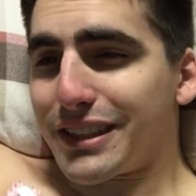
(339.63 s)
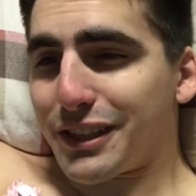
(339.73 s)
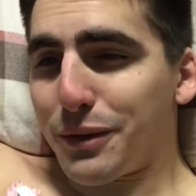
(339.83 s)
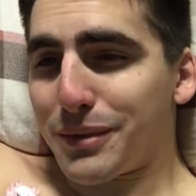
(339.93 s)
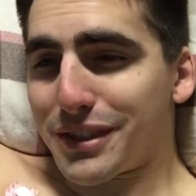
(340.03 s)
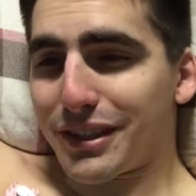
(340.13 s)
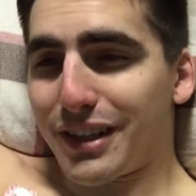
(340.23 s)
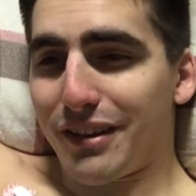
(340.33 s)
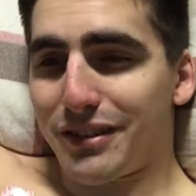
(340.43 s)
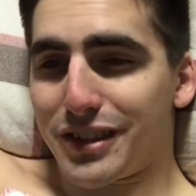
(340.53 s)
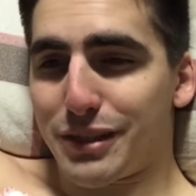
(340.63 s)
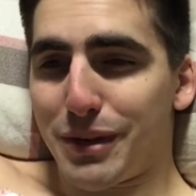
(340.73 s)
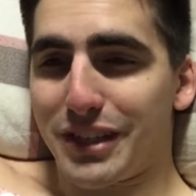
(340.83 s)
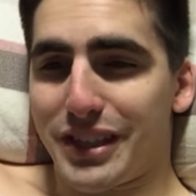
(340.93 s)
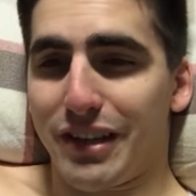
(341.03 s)
almost 11. It's
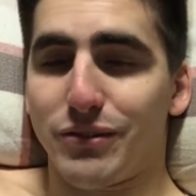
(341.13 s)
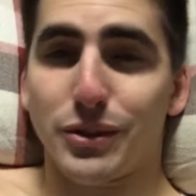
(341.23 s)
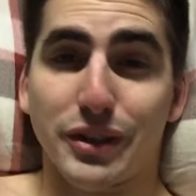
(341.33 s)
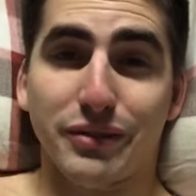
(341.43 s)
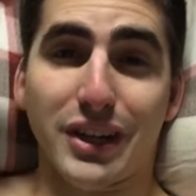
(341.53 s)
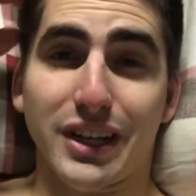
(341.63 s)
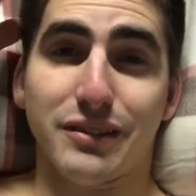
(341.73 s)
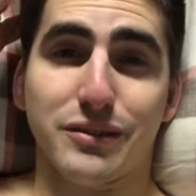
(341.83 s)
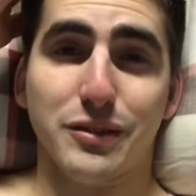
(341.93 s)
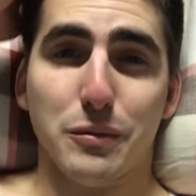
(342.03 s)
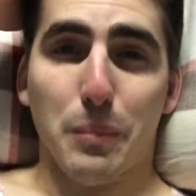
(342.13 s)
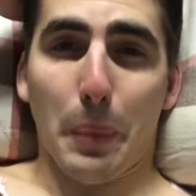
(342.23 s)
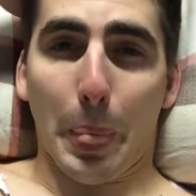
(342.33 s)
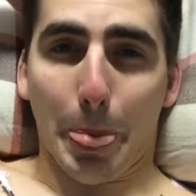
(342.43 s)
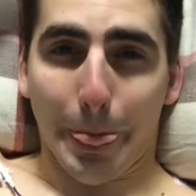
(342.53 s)
about 10:45.
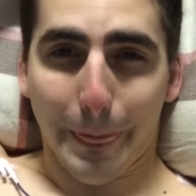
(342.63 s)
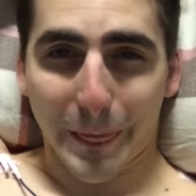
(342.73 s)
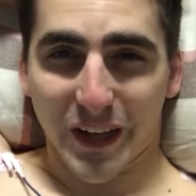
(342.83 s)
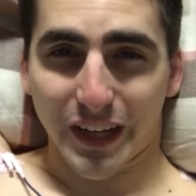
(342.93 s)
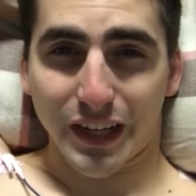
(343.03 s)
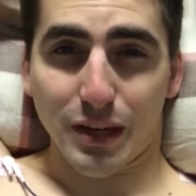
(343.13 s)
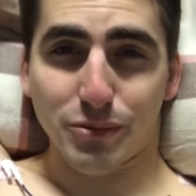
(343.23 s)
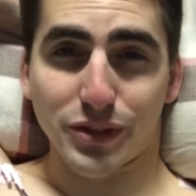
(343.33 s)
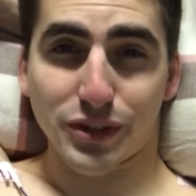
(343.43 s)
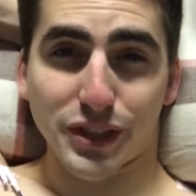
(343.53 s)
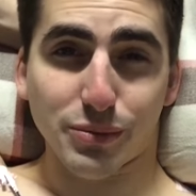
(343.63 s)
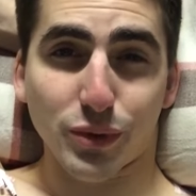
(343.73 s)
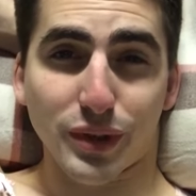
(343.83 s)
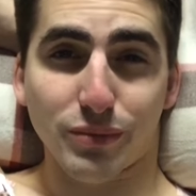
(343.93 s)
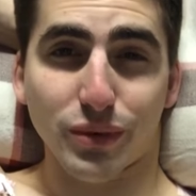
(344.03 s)
I had apple juice this
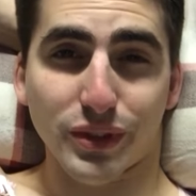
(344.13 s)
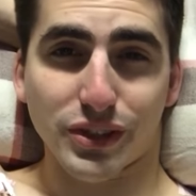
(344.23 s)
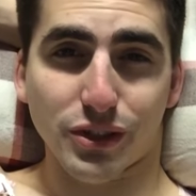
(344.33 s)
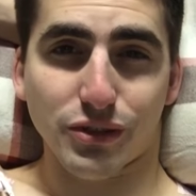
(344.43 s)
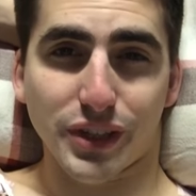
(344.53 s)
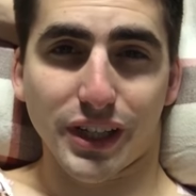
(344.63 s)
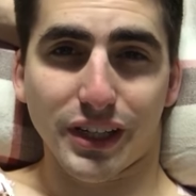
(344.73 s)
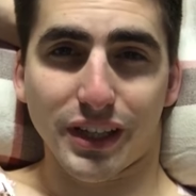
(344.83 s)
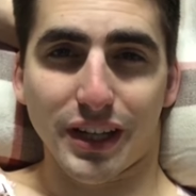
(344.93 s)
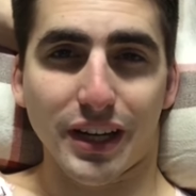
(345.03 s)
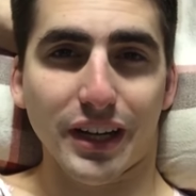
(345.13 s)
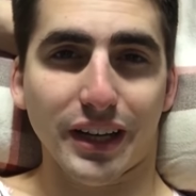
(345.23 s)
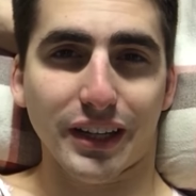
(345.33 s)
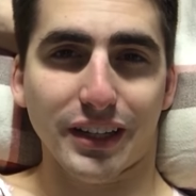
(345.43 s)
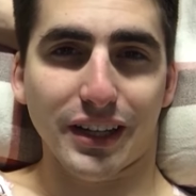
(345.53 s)
morning before the surgery at
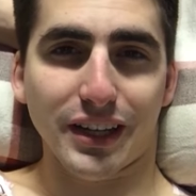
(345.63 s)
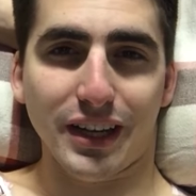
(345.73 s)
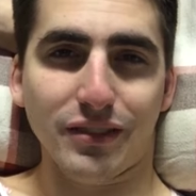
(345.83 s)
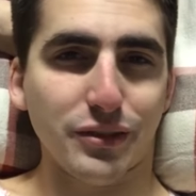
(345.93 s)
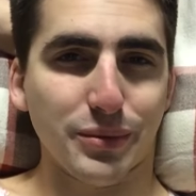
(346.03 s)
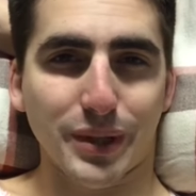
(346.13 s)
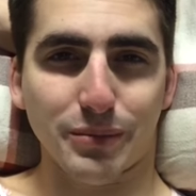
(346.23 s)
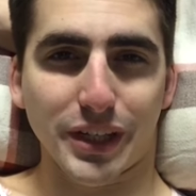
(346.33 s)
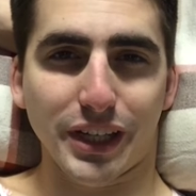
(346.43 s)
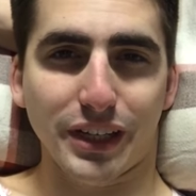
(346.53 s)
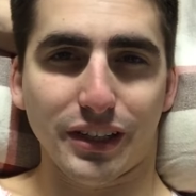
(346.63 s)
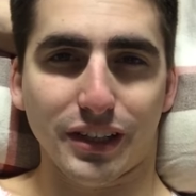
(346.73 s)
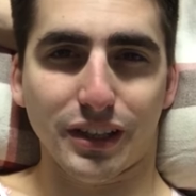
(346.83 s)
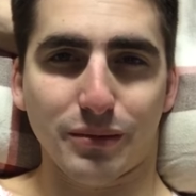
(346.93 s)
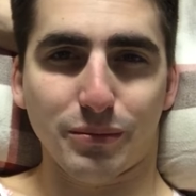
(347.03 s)
9, and I haven't been able to eat
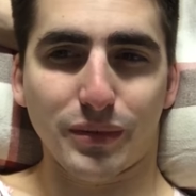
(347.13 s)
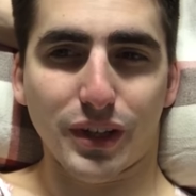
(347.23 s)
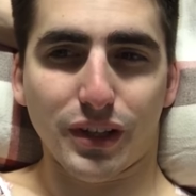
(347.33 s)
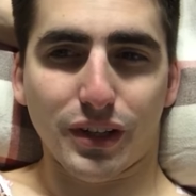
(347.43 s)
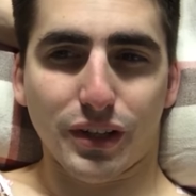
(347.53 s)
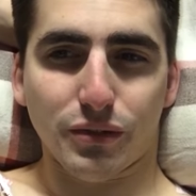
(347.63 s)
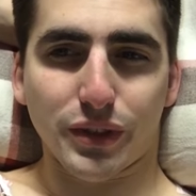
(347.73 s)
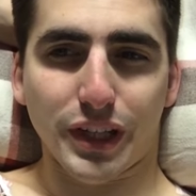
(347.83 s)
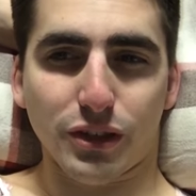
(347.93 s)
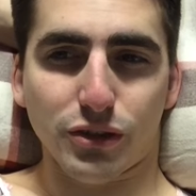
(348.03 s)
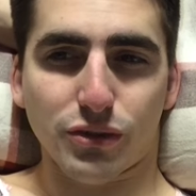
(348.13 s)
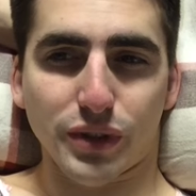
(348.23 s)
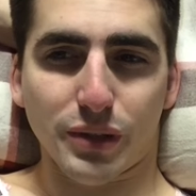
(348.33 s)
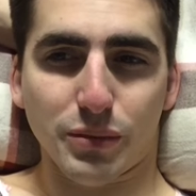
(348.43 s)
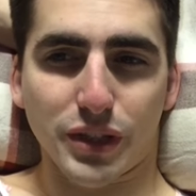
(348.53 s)
or
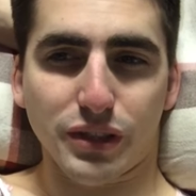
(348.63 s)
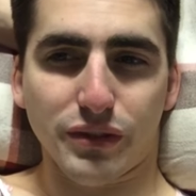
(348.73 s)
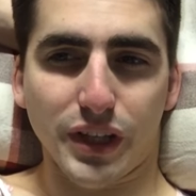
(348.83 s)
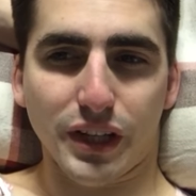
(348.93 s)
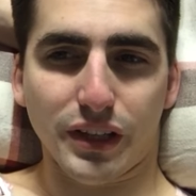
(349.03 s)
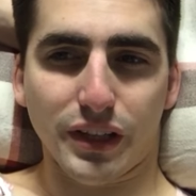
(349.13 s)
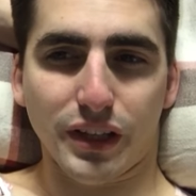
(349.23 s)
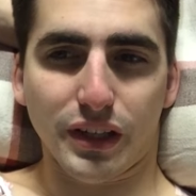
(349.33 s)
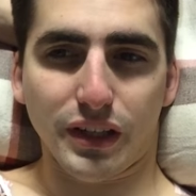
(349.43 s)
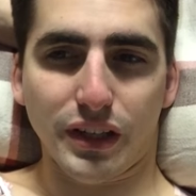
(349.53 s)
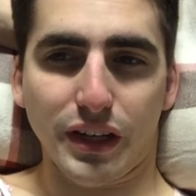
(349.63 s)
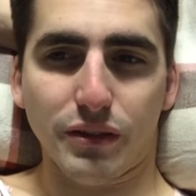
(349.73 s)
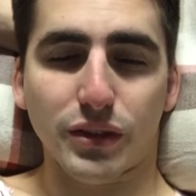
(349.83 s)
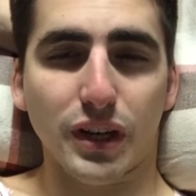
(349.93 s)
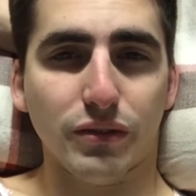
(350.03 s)
drink much of anything.
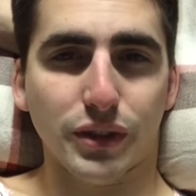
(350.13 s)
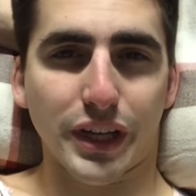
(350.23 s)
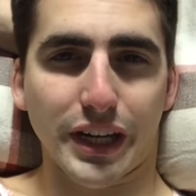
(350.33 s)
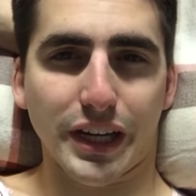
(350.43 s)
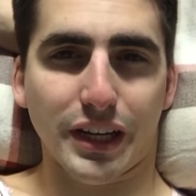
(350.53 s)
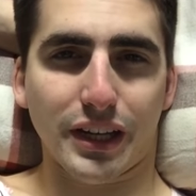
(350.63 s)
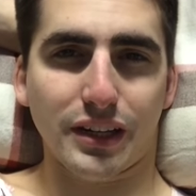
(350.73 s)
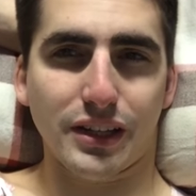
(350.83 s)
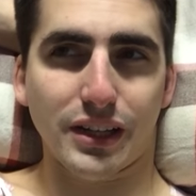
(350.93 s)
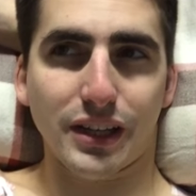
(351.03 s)
In recovery, I had